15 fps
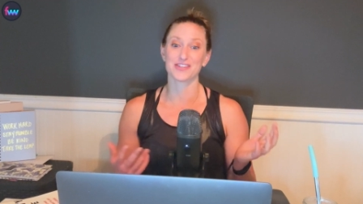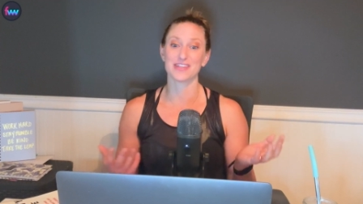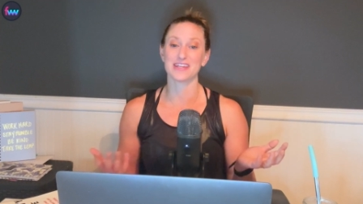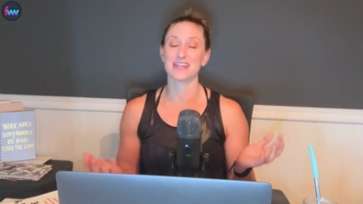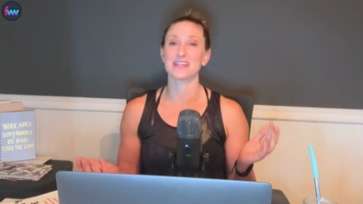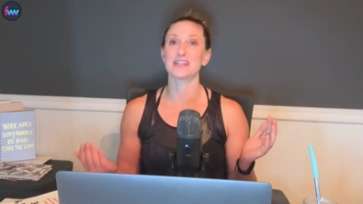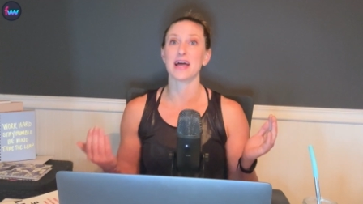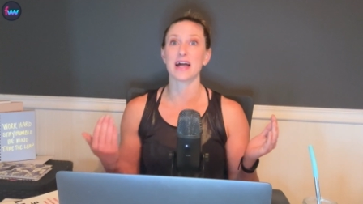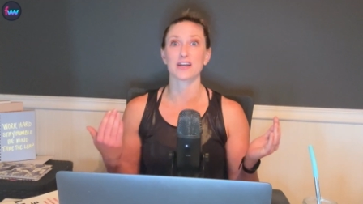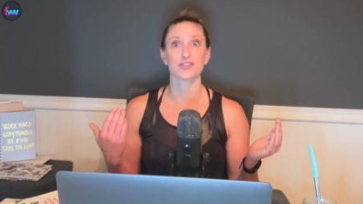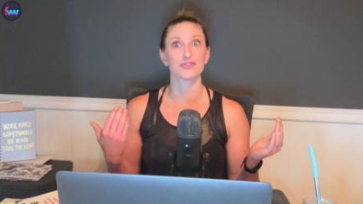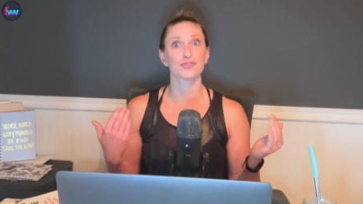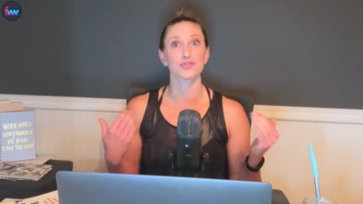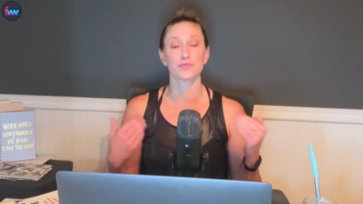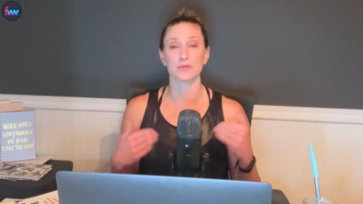so then in
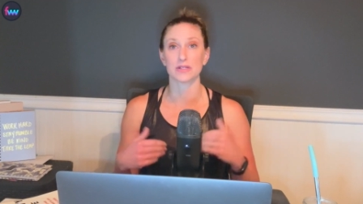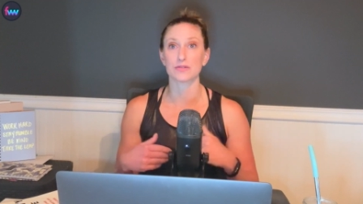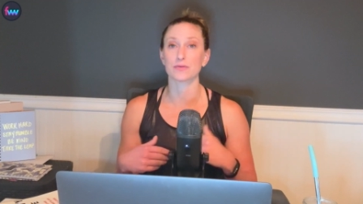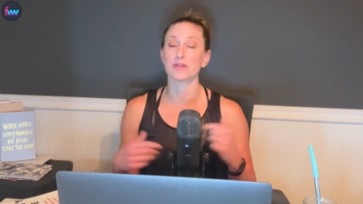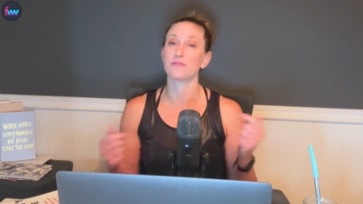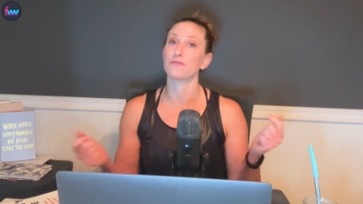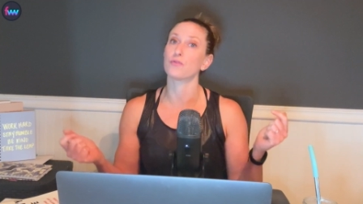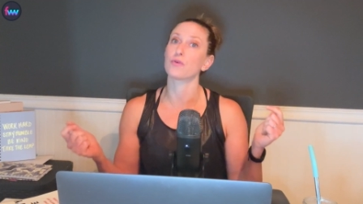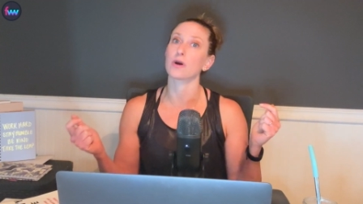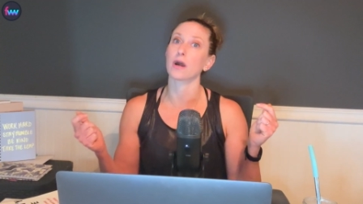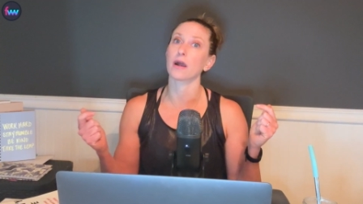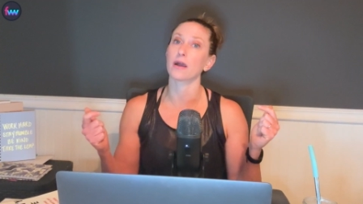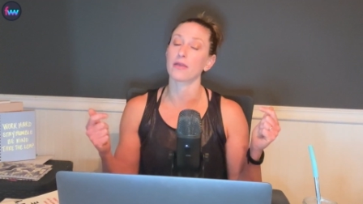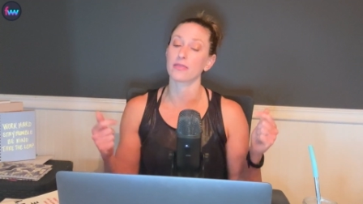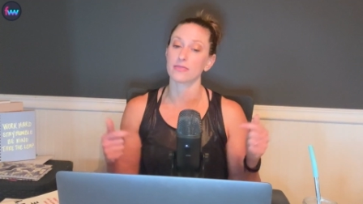actual
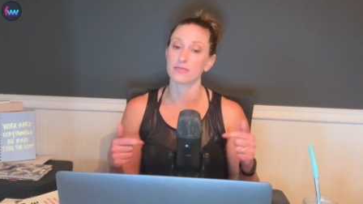2024,